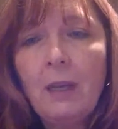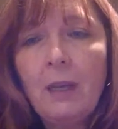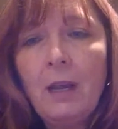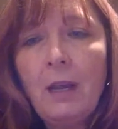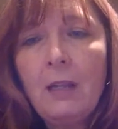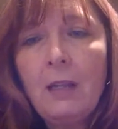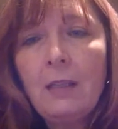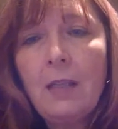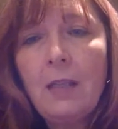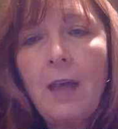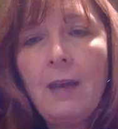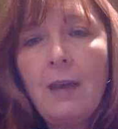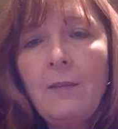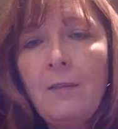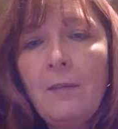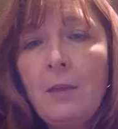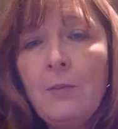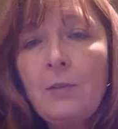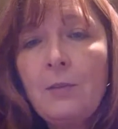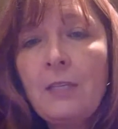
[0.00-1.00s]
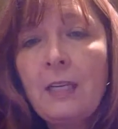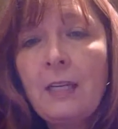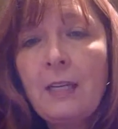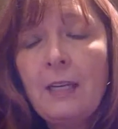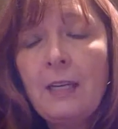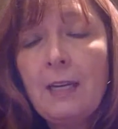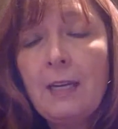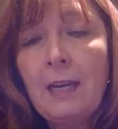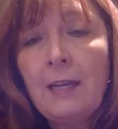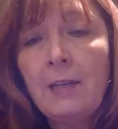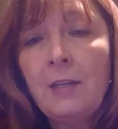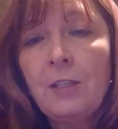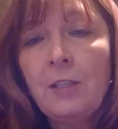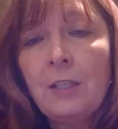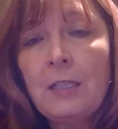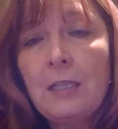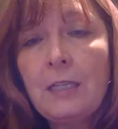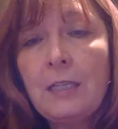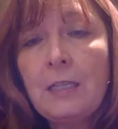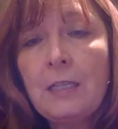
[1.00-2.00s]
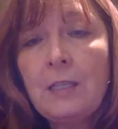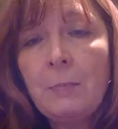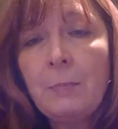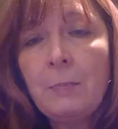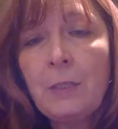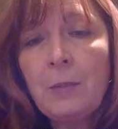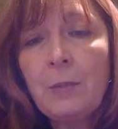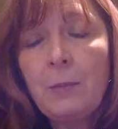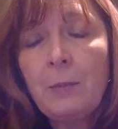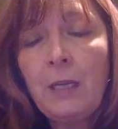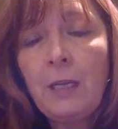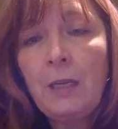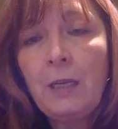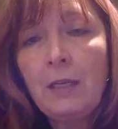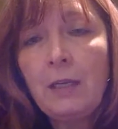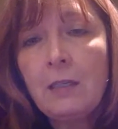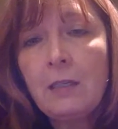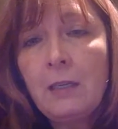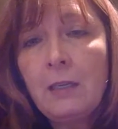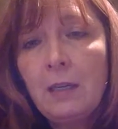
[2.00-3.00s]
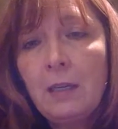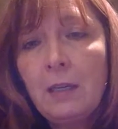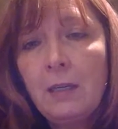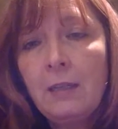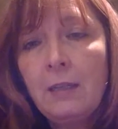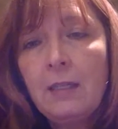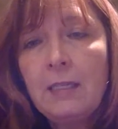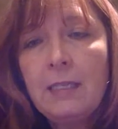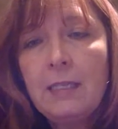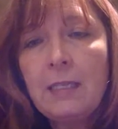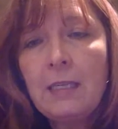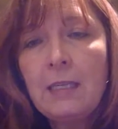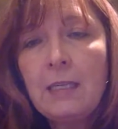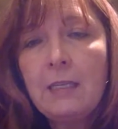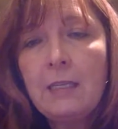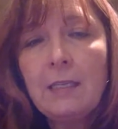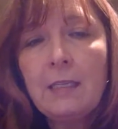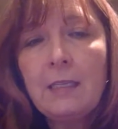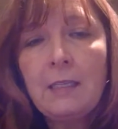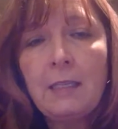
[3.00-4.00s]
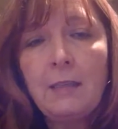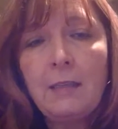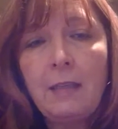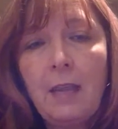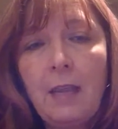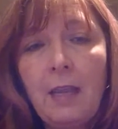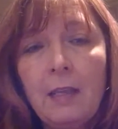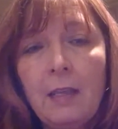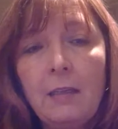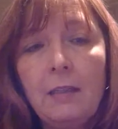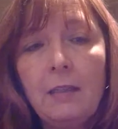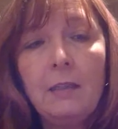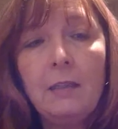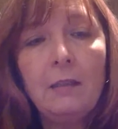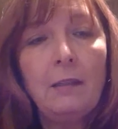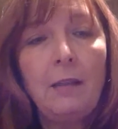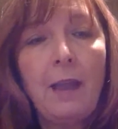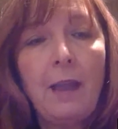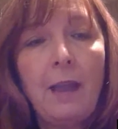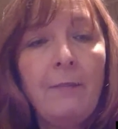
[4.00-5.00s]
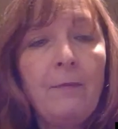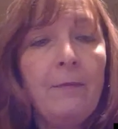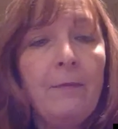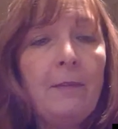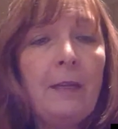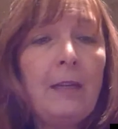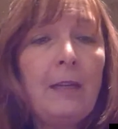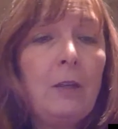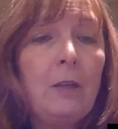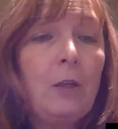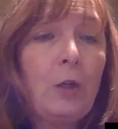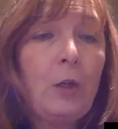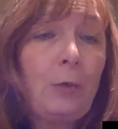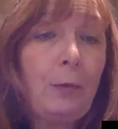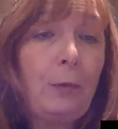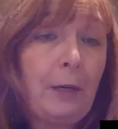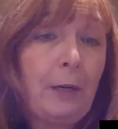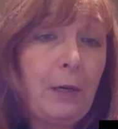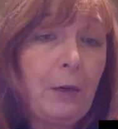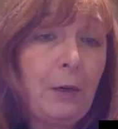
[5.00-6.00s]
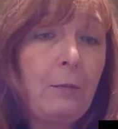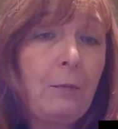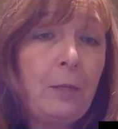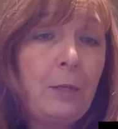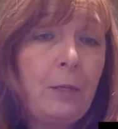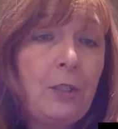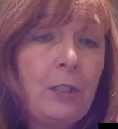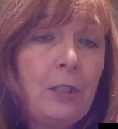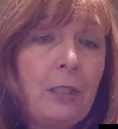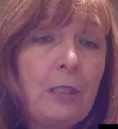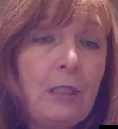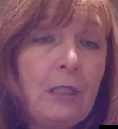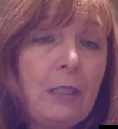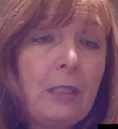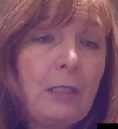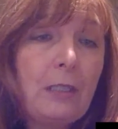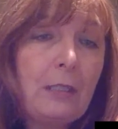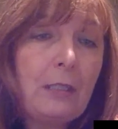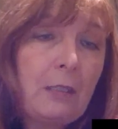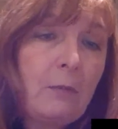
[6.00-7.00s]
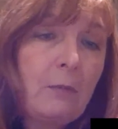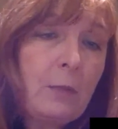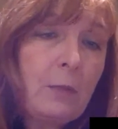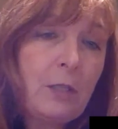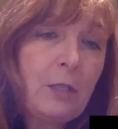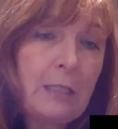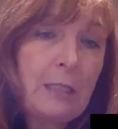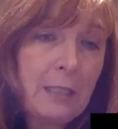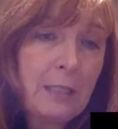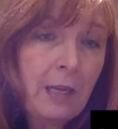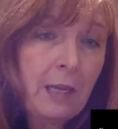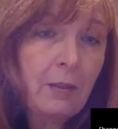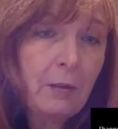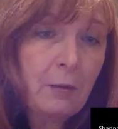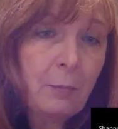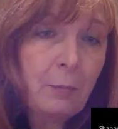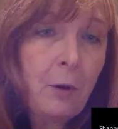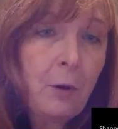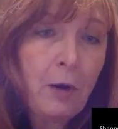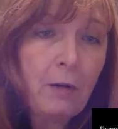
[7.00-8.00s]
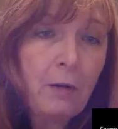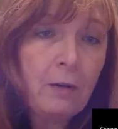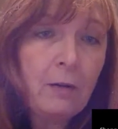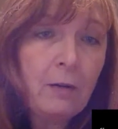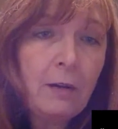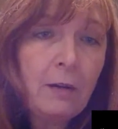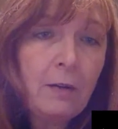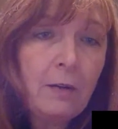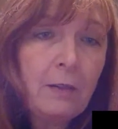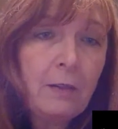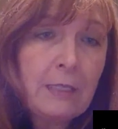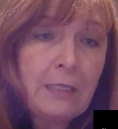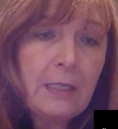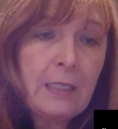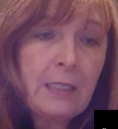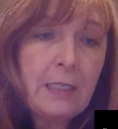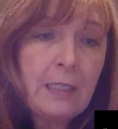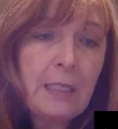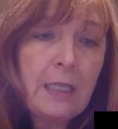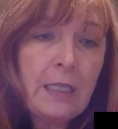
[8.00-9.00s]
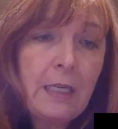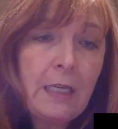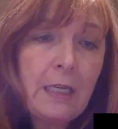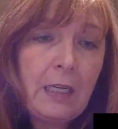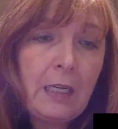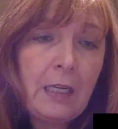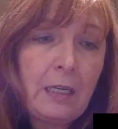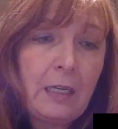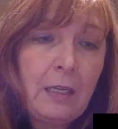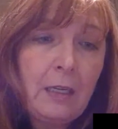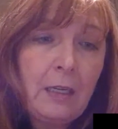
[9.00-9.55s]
a lot of those connections between the skills and life and career, which is the other part of the CTE.